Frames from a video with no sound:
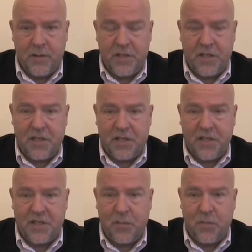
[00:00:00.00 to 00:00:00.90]

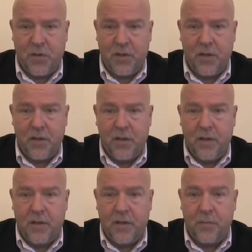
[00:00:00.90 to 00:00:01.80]
suggesting something
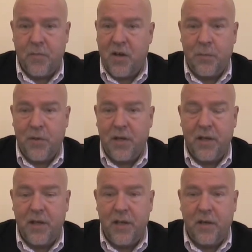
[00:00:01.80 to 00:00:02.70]
that might
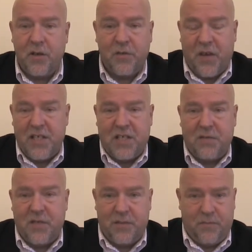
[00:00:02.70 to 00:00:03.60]
be, on the face
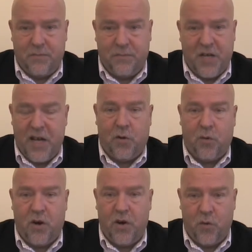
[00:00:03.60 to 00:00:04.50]
of it,
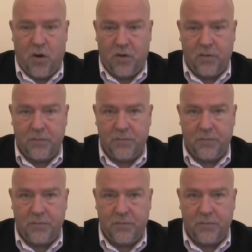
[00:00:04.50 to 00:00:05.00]
outright wrong.